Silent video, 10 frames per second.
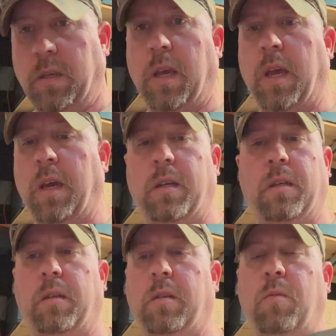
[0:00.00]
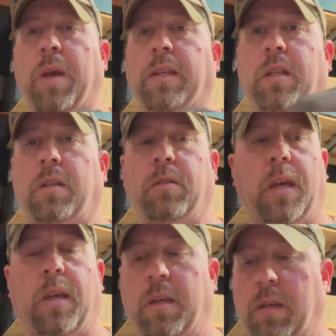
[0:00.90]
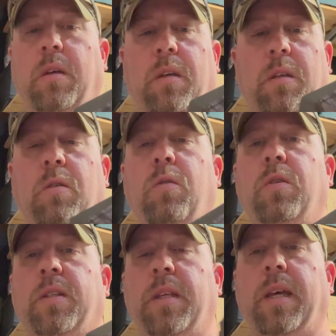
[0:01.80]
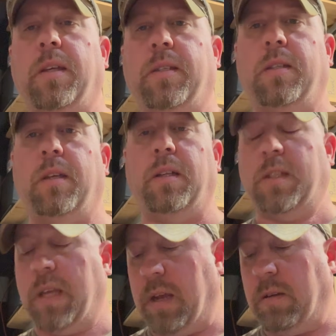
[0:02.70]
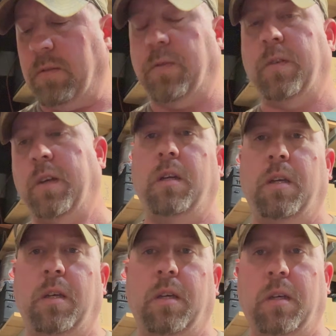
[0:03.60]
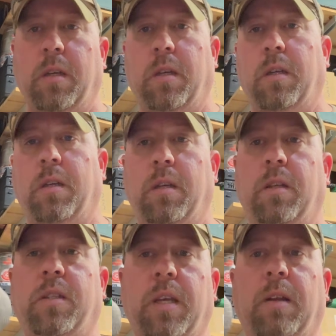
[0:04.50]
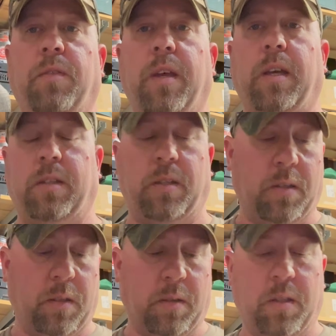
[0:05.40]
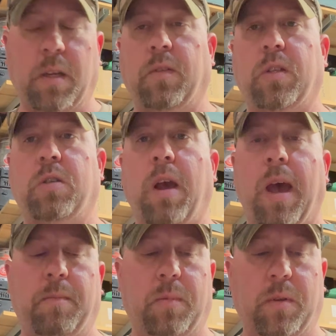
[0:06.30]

And you basically use this instead of the strap.